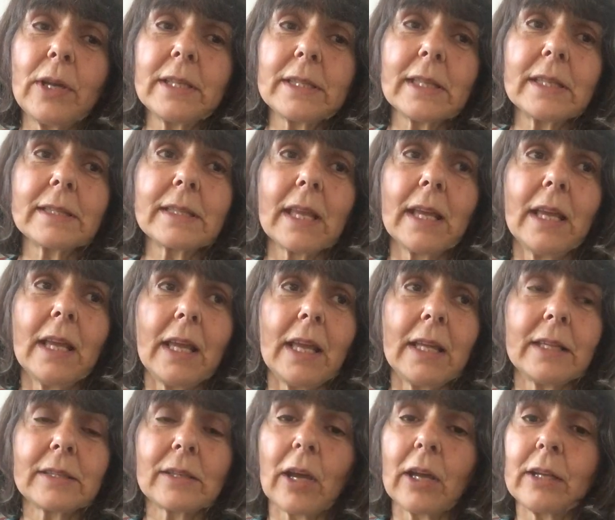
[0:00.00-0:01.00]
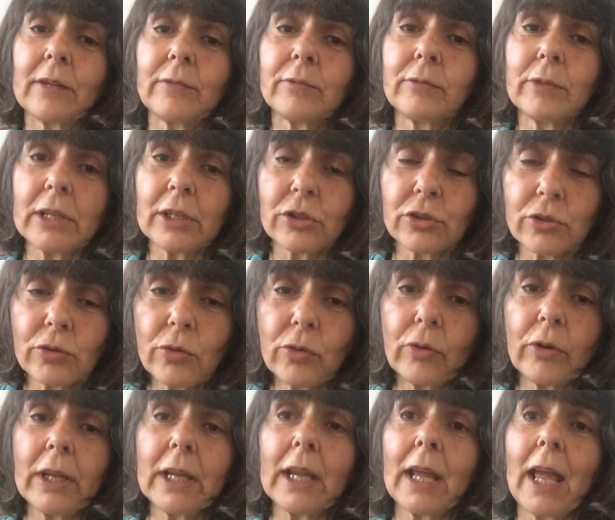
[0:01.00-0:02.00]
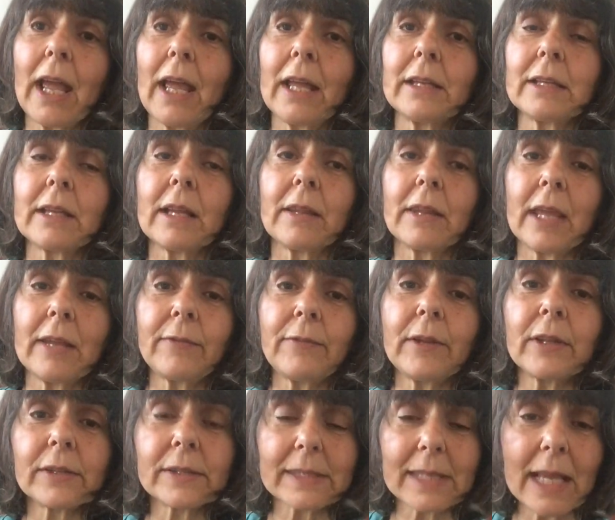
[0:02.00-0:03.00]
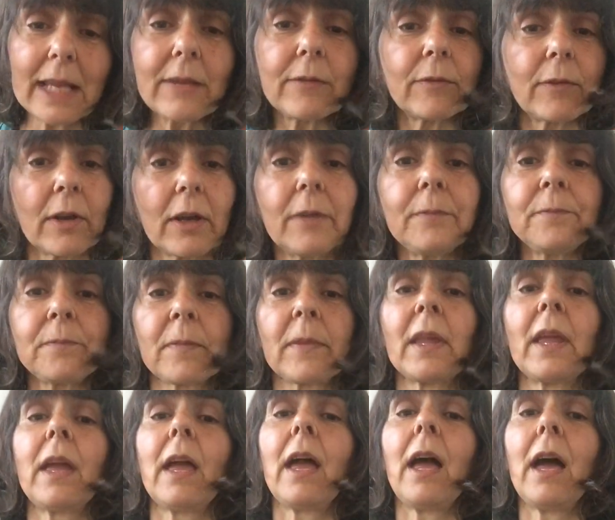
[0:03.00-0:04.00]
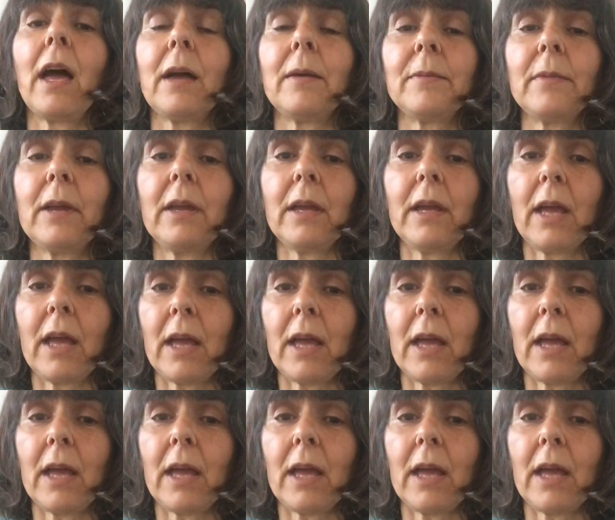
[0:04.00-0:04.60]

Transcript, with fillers: ways, it's it's kind of reassuring and they feel safer. Um,